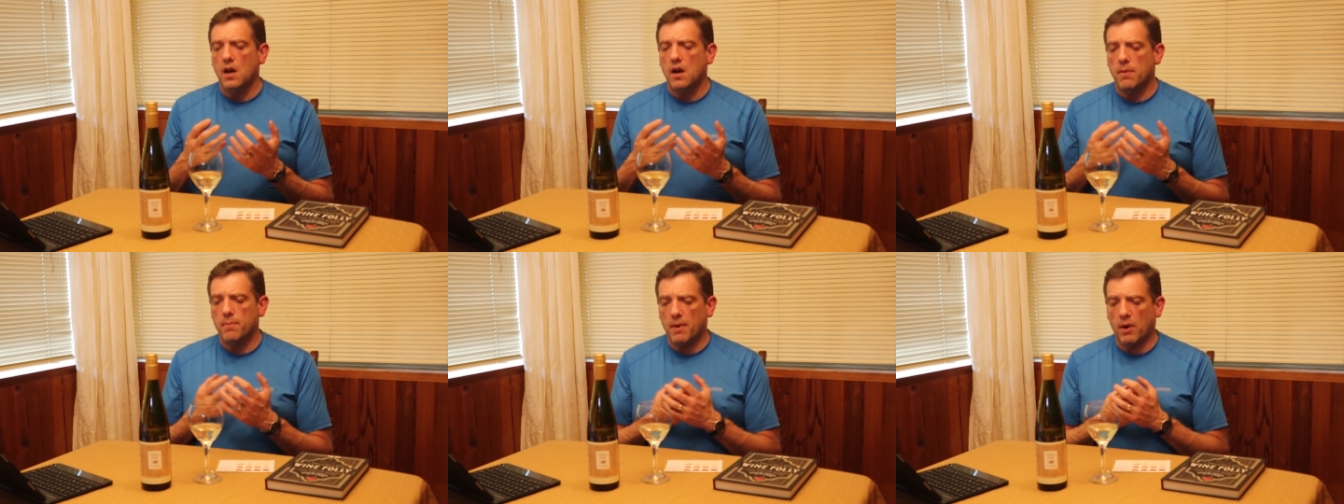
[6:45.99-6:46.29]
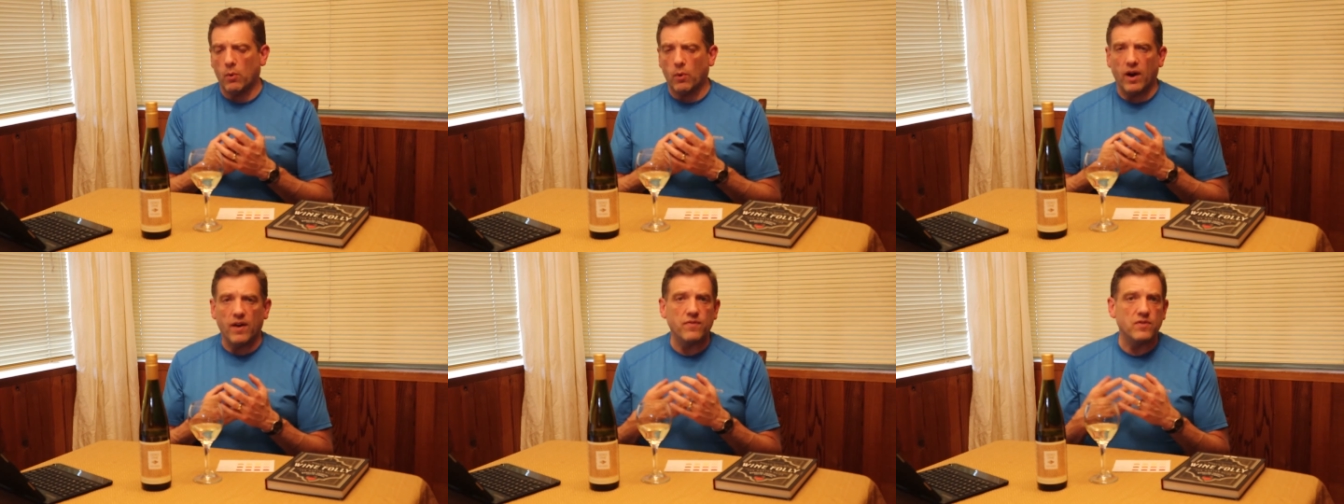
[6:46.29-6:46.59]
My
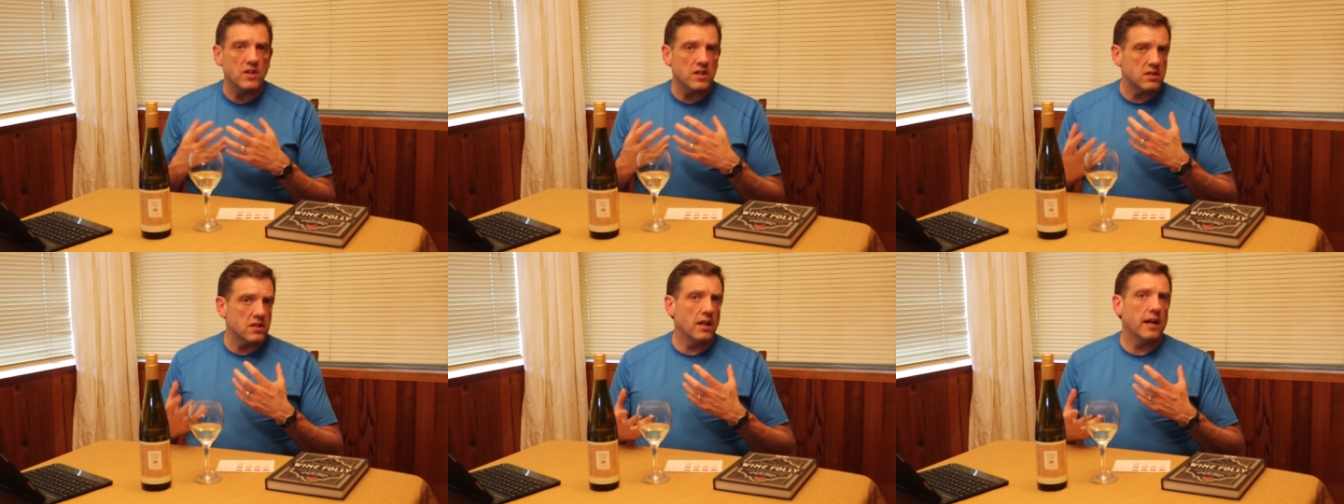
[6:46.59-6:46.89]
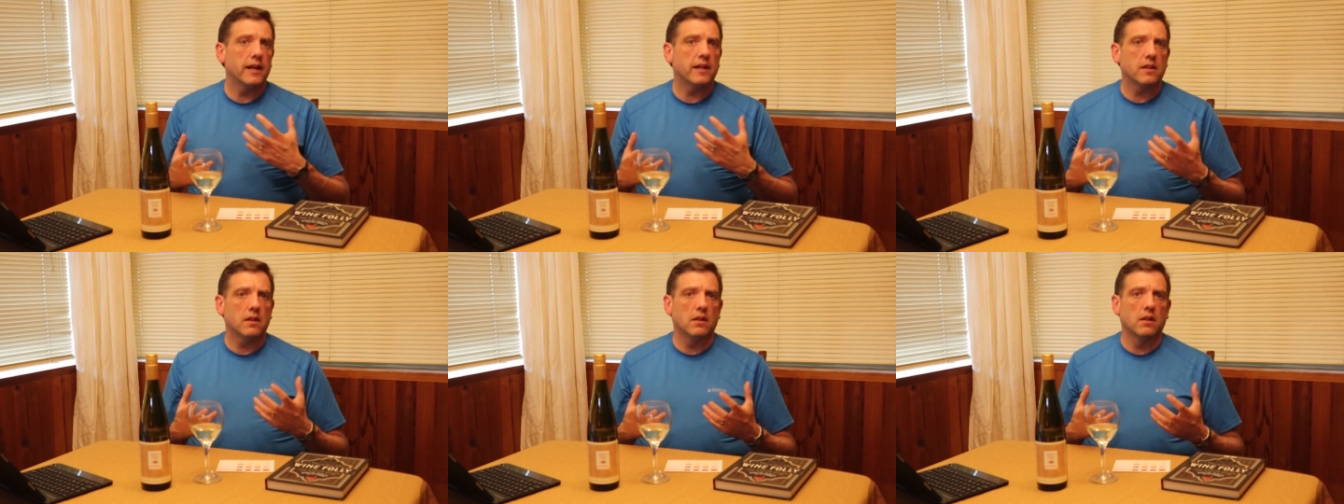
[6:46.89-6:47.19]
wife does
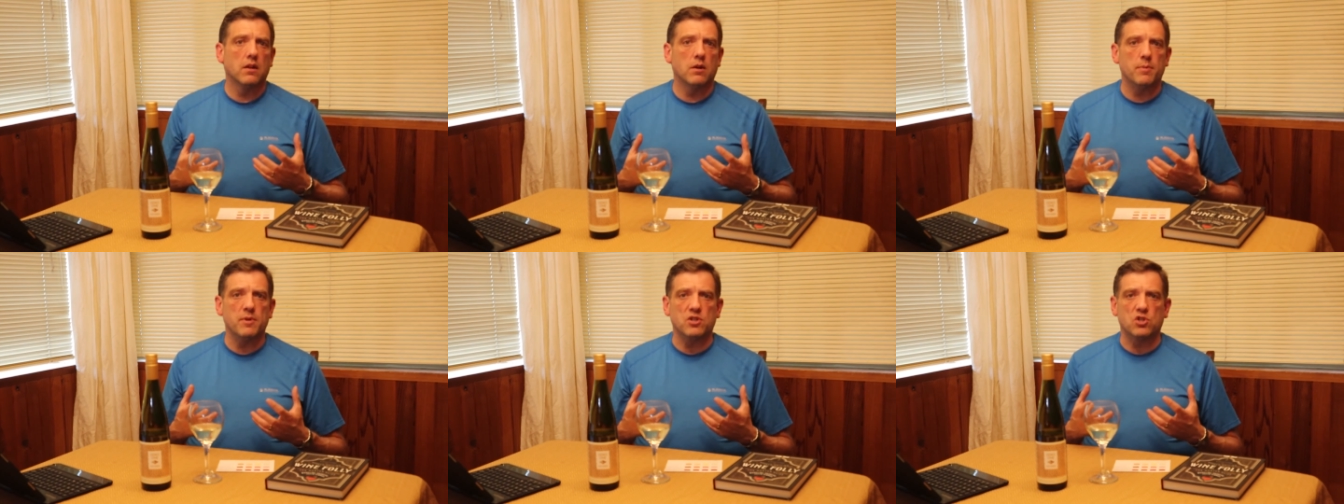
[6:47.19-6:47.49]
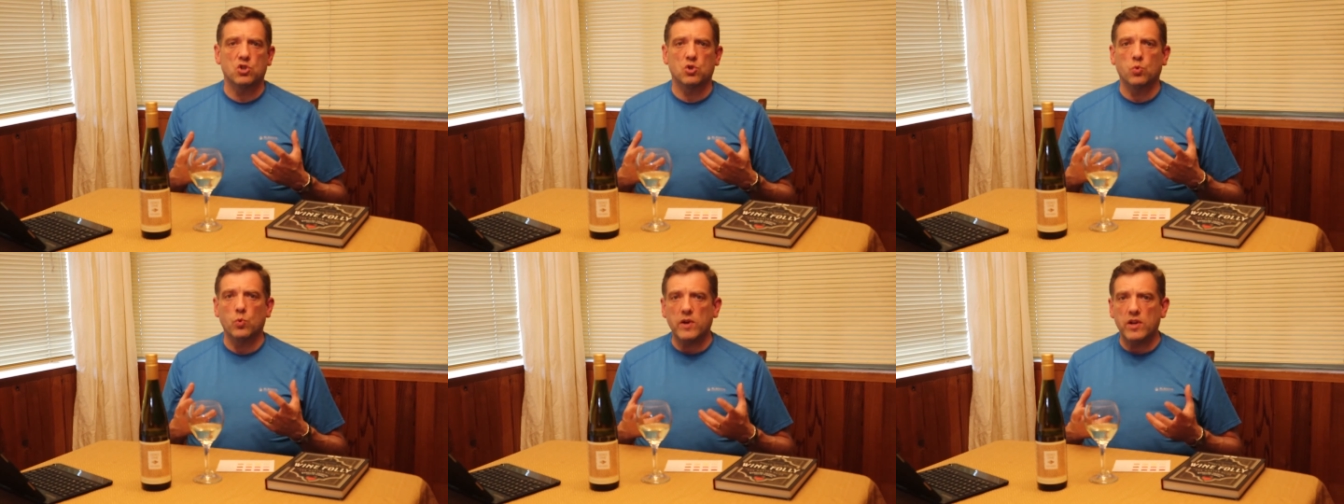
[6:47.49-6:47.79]
like the little bit
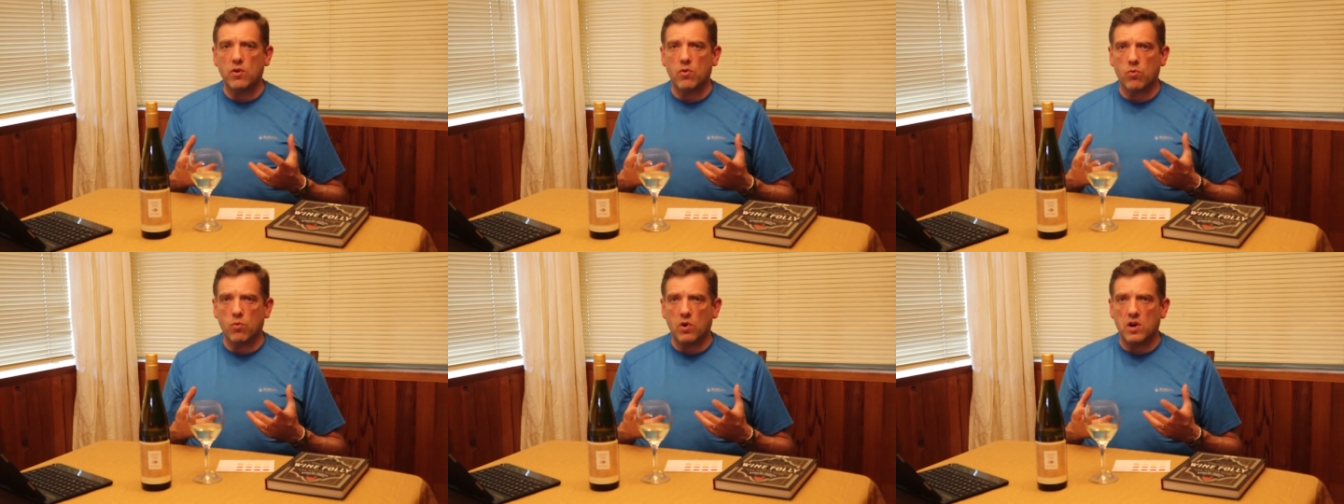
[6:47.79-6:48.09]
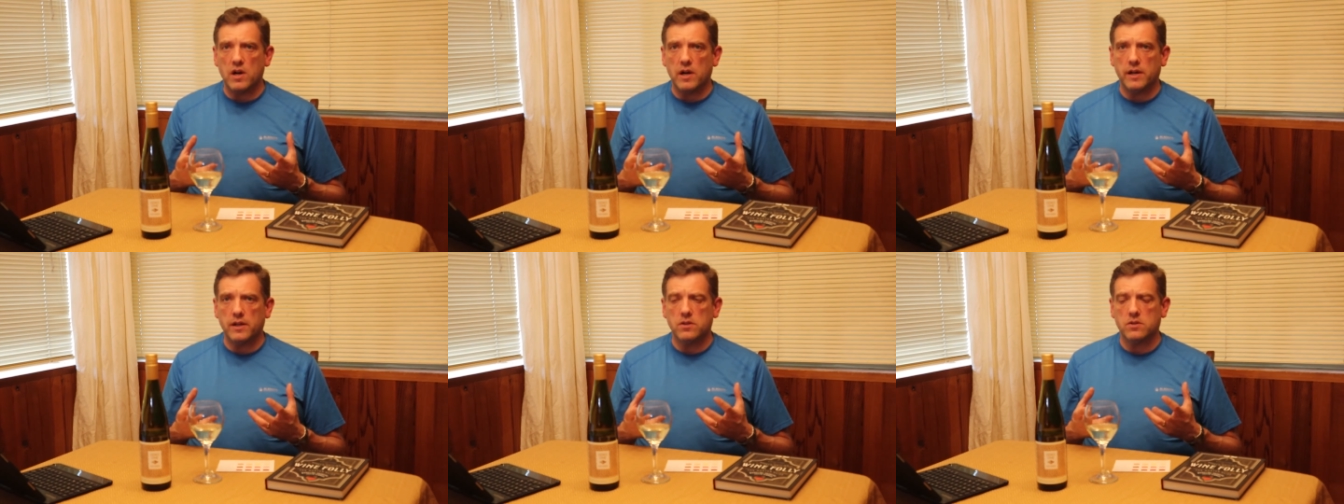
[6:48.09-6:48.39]
sweeter
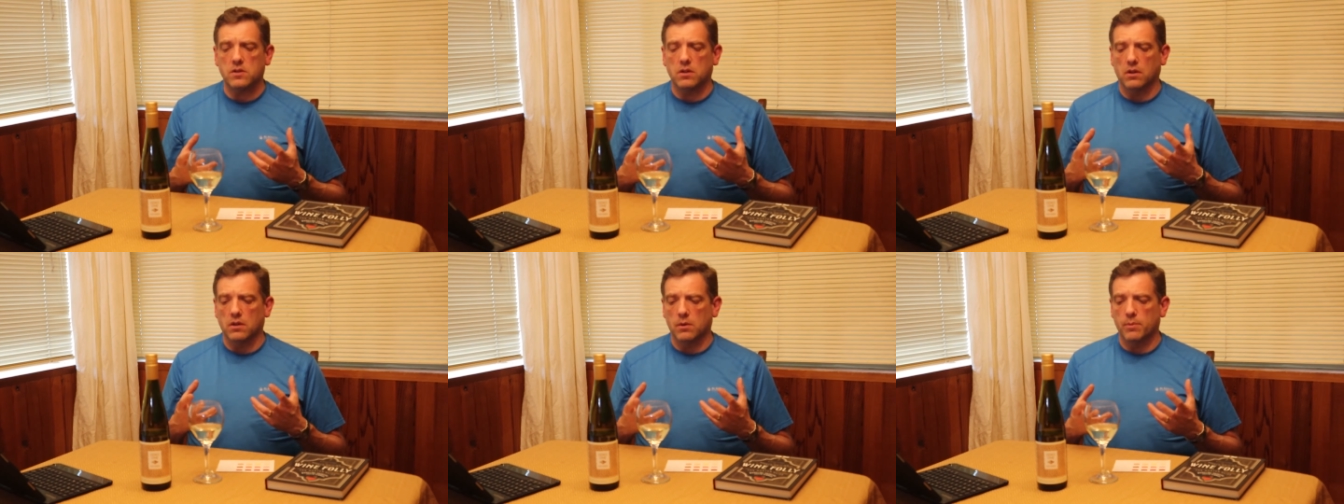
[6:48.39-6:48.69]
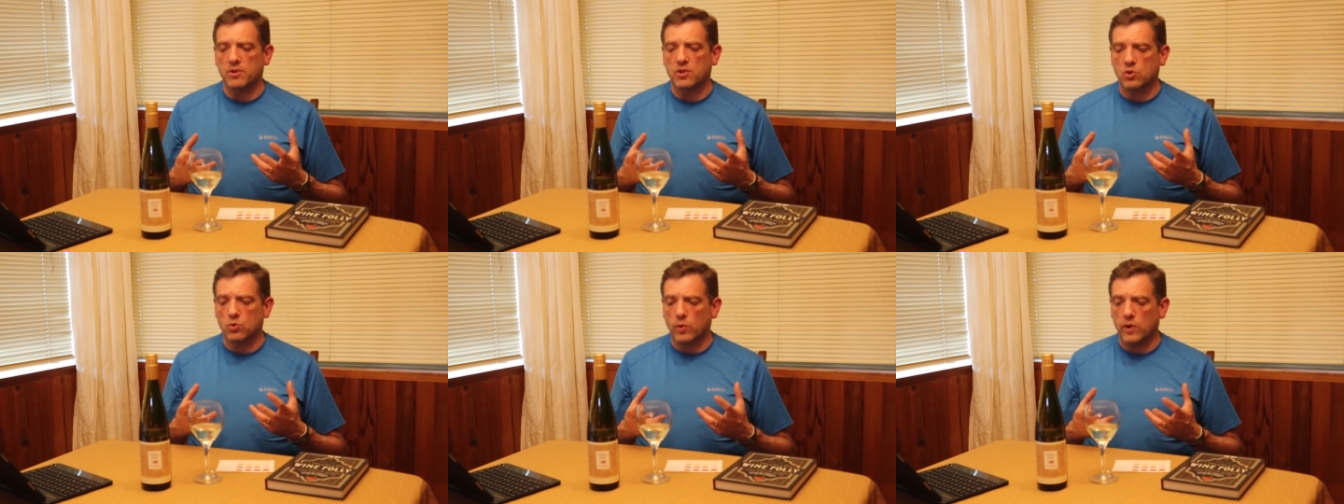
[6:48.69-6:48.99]
wines, the little
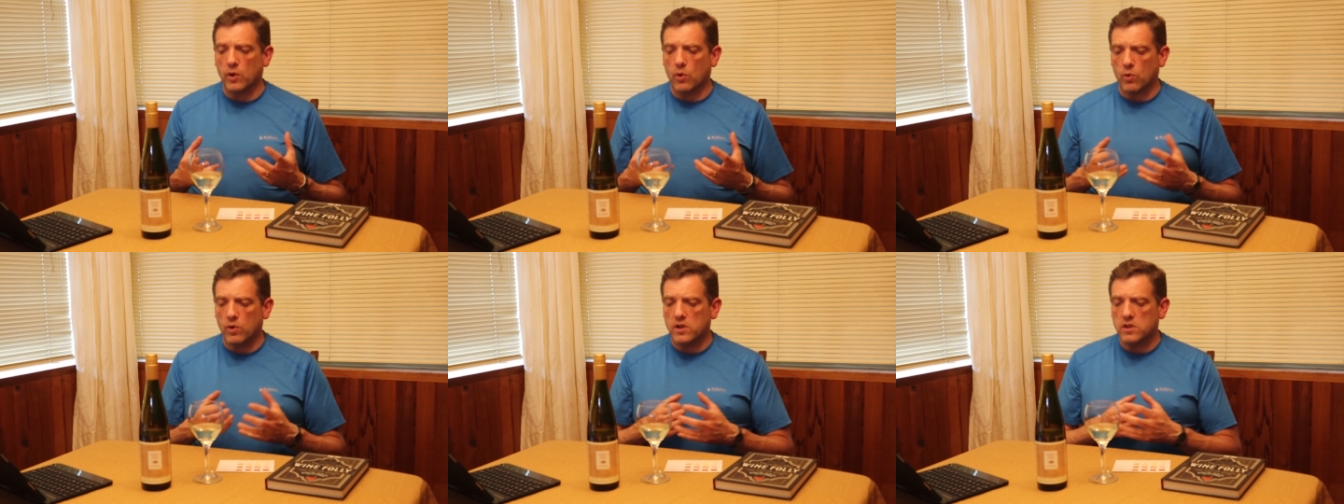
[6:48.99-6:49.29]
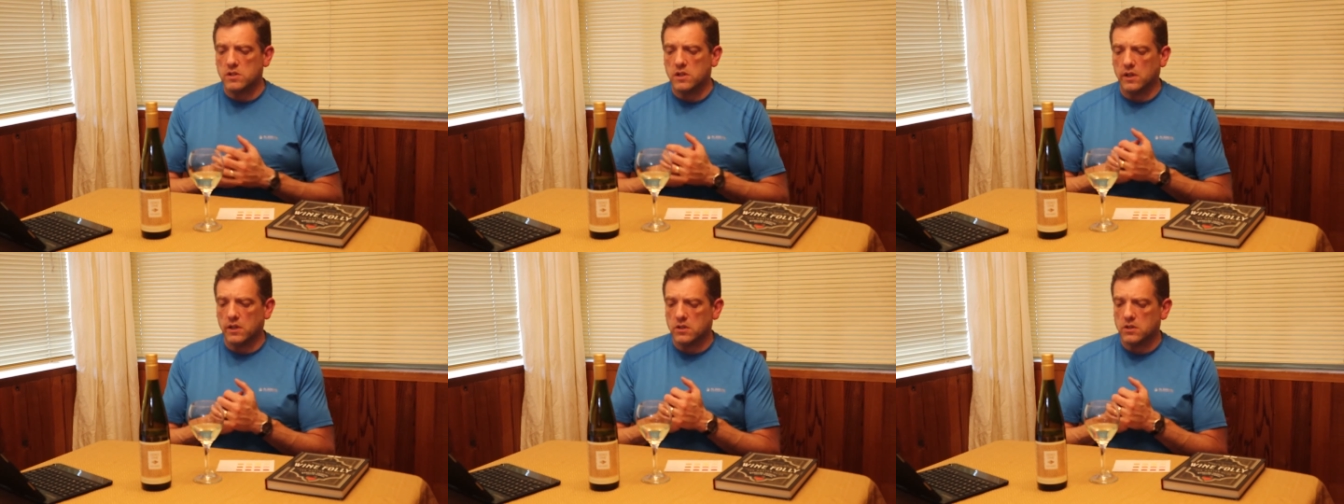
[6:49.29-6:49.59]
bit sweeter
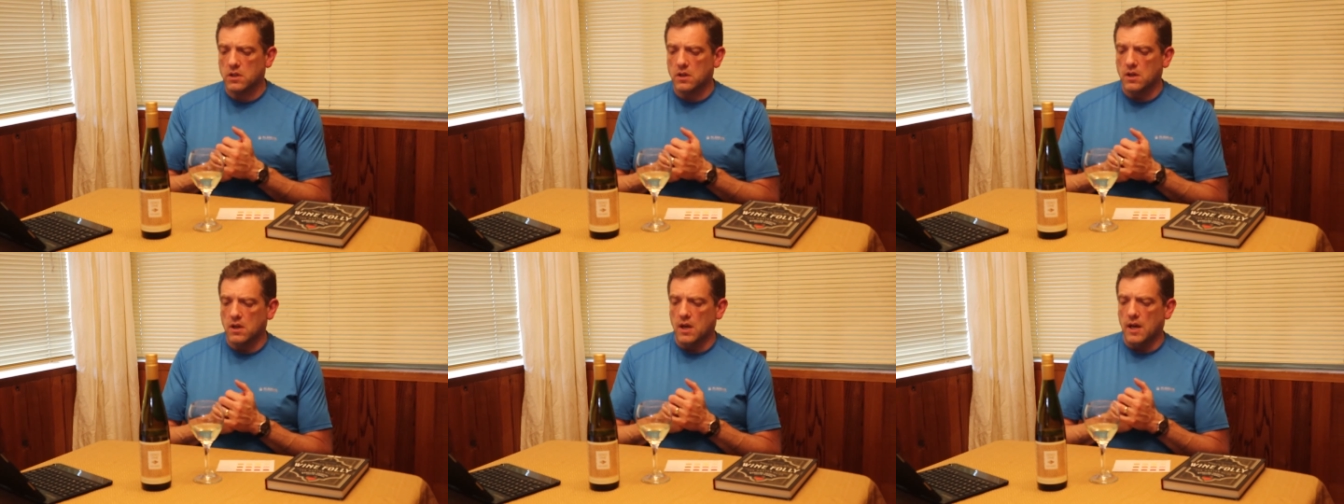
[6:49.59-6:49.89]
Rieslings.